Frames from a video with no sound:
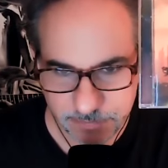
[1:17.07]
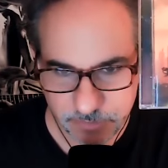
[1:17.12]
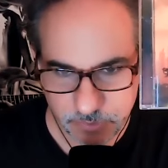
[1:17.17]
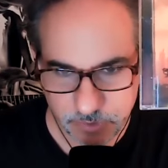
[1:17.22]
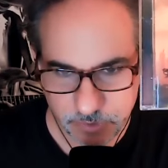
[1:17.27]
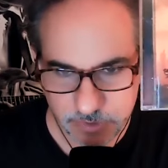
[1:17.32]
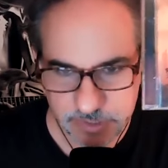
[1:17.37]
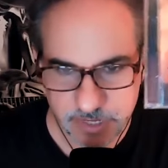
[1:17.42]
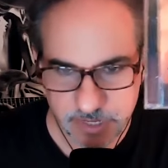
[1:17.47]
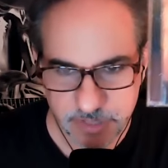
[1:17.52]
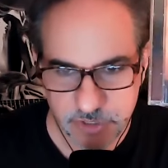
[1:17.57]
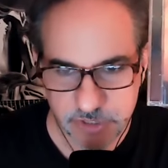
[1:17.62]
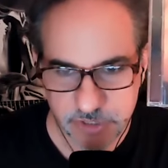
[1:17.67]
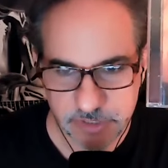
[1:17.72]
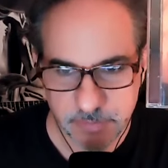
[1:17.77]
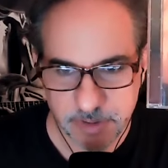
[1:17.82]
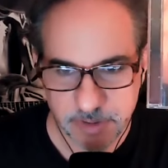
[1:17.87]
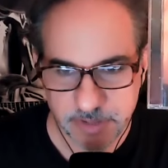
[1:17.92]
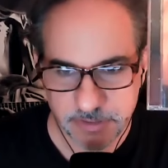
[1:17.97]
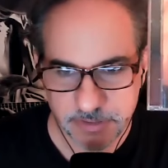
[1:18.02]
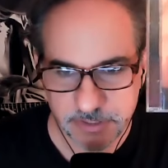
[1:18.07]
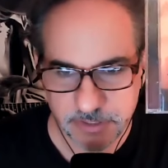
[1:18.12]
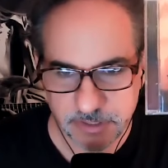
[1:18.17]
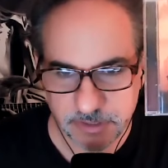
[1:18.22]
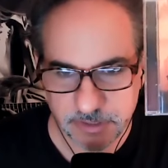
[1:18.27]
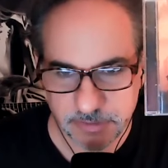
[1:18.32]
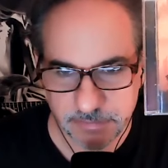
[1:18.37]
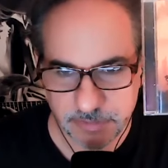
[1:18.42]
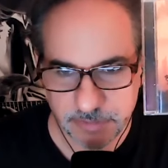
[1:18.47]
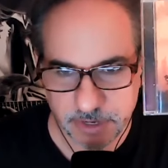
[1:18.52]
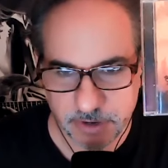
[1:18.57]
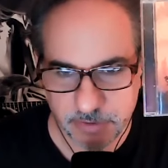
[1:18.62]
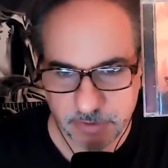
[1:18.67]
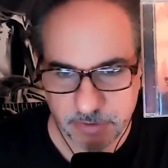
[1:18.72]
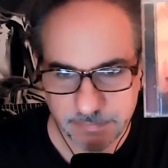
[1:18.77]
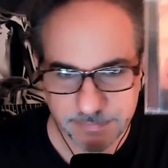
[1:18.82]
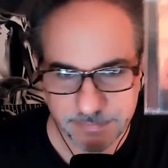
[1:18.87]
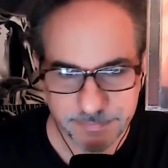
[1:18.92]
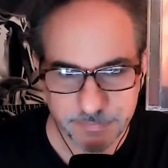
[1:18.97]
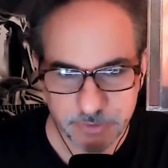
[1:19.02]
Looks like she's about to, you
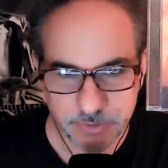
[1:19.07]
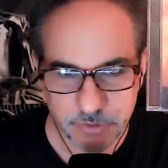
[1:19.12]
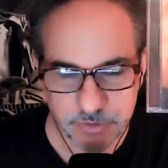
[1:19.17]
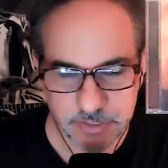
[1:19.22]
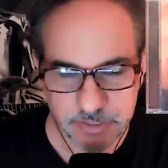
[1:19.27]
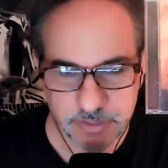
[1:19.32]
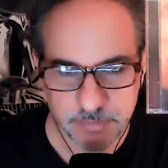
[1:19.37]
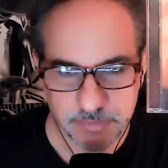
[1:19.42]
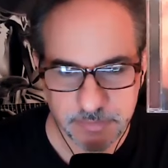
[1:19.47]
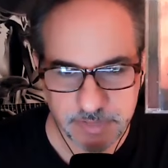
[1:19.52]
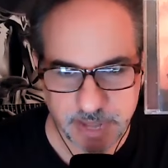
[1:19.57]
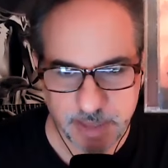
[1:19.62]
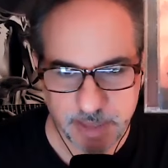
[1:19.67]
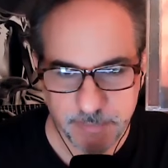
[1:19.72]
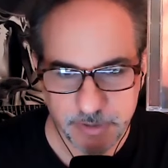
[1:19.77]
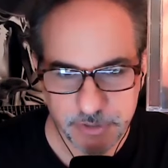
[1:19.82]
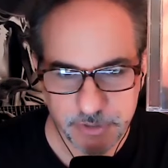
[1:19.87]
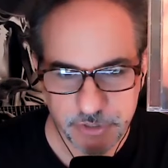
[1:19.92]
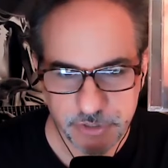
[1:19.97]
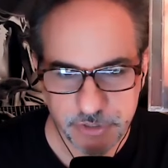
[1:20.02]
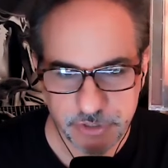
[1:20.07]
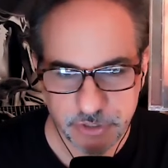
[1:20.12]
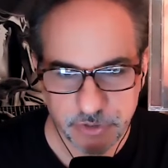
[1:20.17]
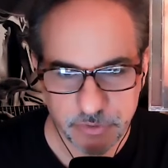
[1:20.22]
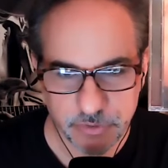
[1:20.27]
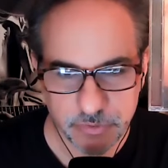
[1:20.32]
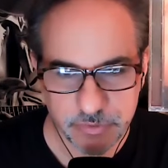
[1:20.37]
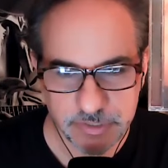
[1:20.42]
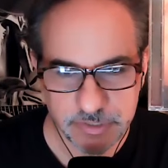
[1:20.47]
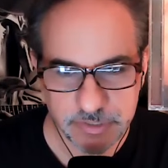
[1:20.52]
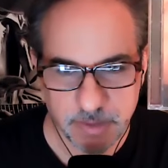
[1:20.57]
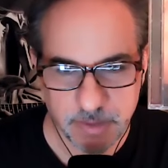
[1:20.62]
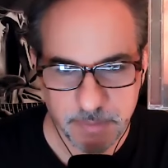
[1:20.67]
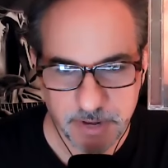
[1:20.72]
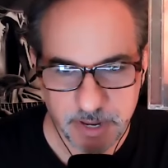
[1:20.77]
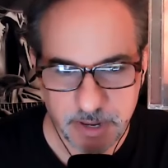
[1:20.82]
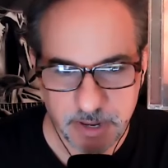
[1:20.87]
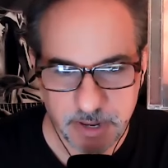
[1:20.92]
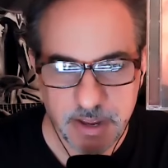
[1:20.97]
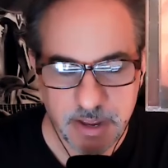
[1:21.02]
know, do some damage to
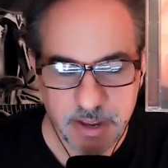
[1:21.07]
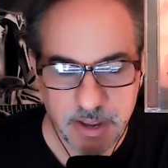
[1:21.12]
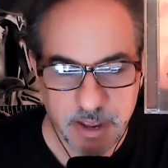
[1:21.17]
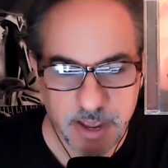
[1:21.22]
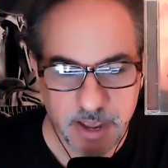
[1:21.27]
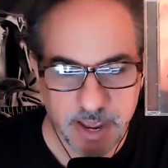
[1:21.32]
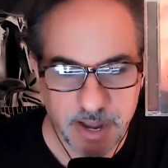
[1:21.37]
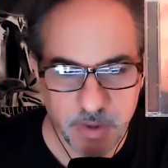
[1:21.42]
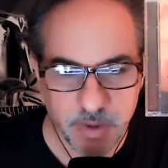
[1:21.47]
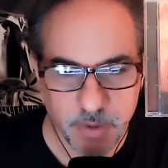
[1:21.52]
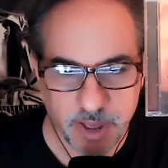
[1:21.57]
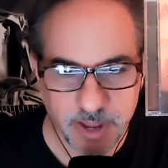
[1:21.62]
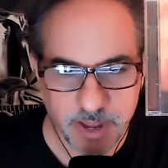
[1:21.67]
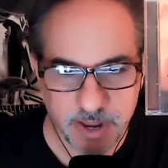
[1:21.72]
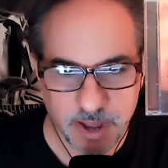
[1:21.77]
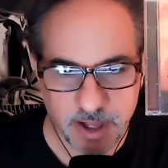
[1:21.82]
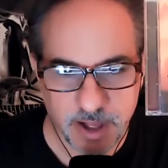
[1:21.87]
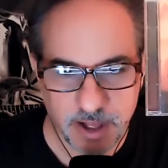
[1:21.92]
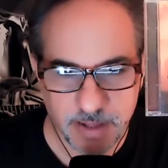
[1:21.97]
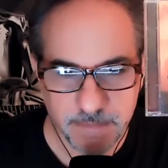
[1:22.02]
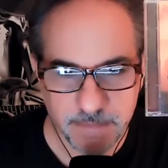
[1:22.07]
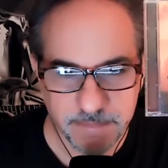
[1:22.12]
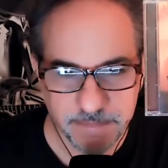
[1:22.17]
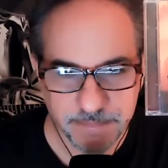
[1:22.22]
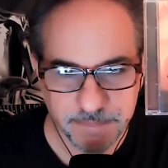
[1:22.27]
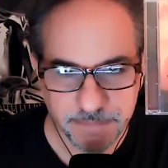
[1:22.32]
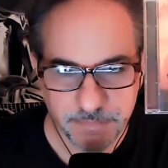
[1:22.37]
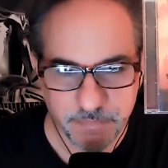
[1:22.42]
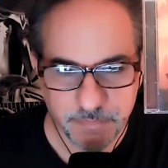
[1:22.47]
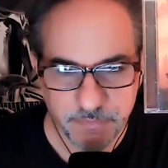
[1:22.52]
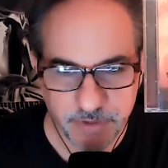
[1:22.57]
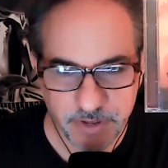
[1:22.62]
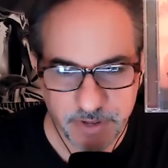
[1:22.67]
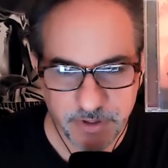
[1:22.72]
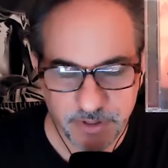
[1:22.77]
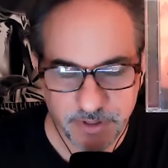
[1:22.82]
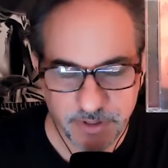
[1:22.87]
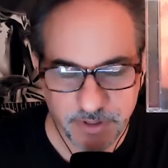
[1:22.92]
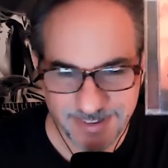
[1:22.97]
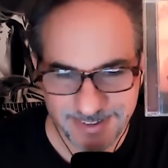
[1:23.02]
somebody. Anyway,
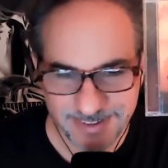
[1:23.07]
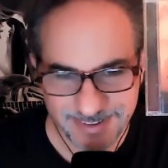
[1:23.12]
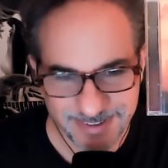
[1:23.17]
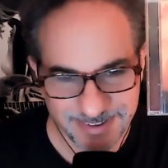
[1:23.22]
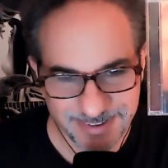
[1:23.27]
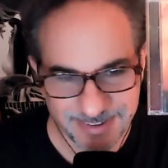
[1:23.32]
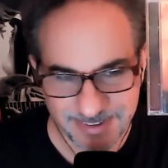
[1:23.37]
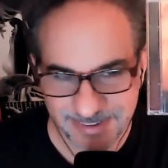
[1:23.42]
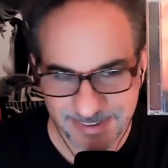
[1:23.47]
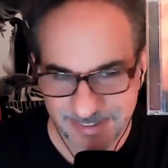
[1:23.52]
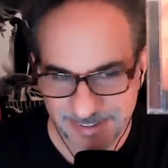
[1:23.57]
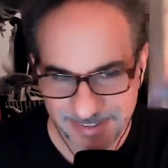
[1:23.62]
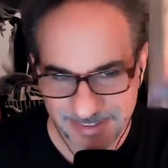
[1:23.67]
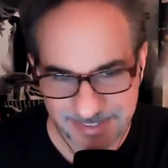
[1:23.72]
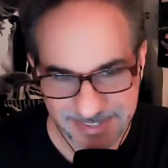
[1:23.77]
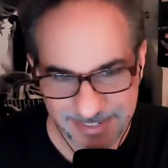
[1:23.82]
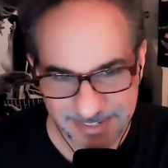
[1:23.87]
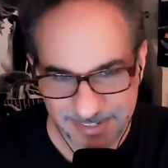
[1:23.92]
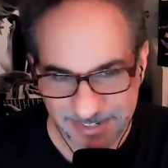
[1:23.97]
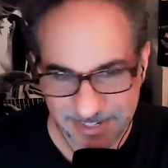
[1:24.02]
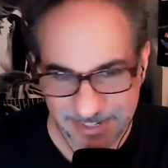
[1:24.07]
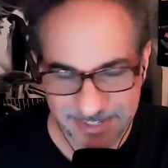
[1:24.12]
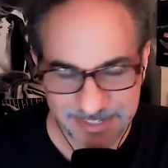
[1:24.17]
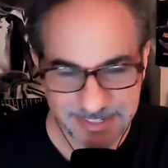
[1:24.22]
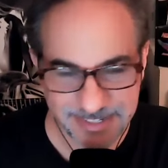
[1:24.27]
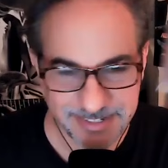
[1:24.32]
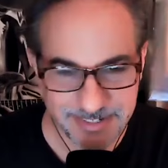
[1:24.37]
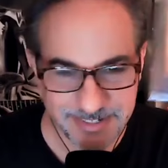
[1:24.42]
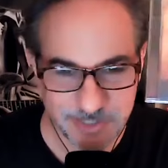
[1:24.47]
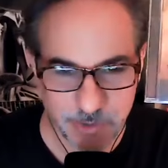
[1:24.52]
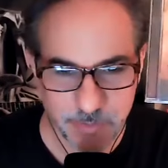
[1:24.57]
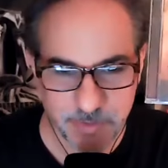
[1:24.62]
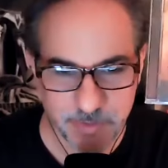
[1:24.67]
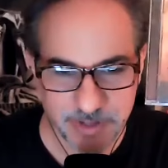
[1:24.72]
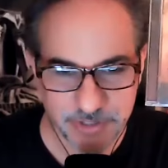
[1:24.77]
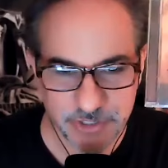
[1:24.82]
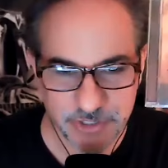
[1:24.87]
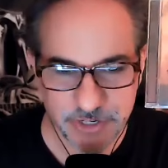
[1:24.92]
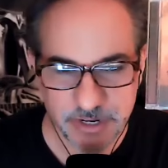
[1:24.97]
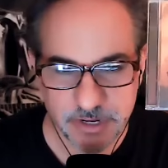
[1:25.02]
Feel... it's just too
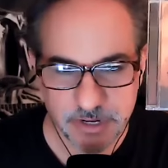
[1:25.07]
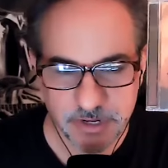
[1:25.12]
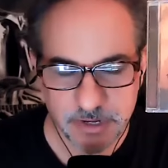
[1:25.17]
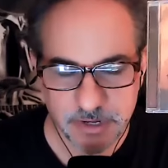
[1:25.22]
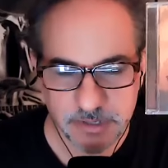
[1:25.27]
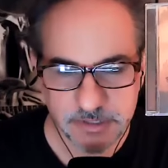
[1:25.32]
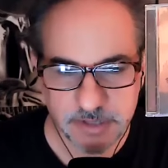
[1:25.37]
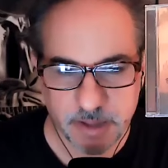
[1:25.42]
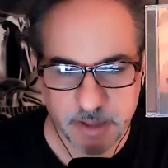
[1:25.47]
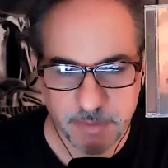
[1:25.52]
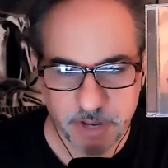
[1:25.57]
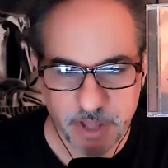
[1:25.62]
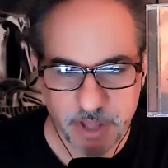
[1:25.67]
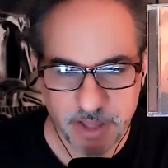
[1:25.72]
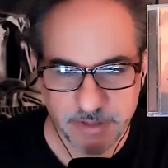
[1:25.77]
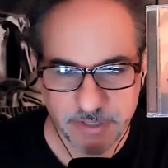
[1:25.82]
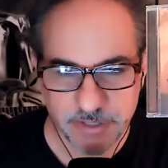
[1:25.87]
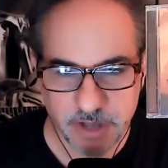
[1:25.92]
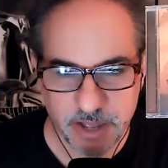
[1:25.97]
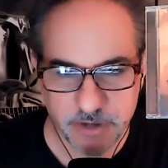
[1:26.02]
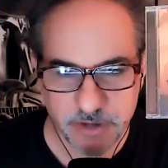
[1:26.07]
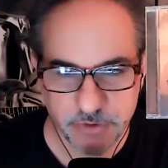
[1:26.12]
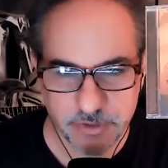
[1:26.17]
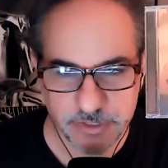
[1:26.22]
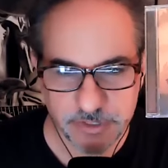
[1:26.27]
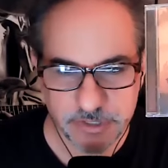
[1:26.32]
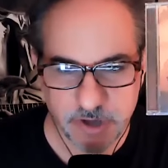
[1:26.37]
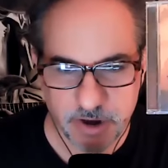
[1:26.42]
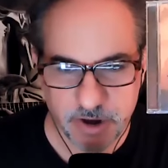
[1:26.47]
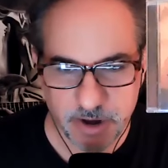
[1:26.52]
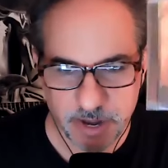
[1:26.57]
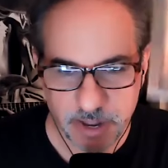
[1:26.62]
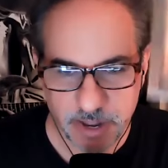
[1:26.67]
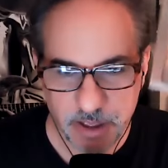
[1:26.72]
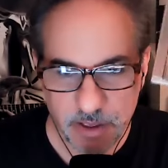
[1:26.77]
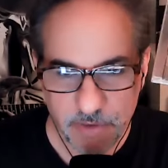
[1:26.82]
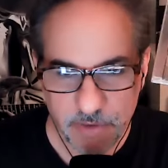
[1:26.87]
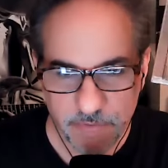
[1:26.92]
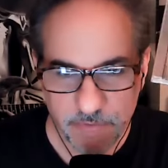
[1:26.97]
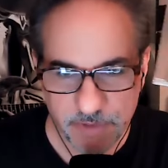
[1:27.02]
much. Double entendre. Sorry.
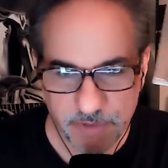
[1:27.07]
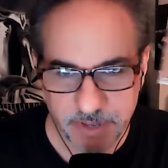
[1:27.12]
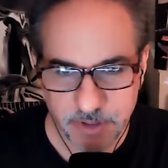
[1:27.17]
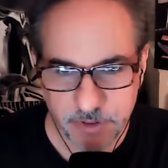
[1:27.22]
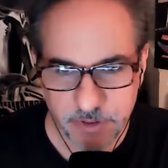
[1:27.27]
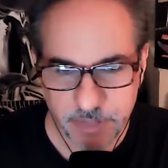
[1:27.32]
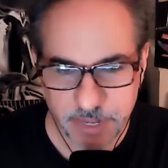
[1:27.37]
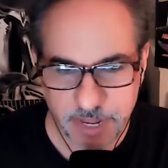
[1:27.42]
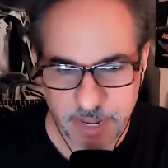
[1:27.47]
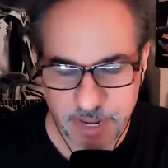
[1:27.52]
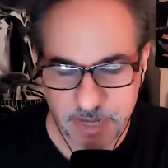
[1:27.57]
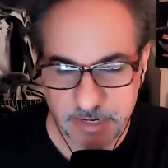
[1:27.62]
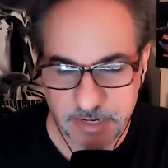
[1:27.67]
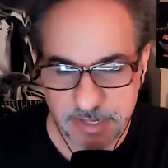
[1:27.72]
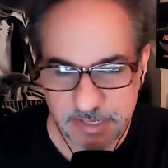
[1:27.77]
Feel the Heat.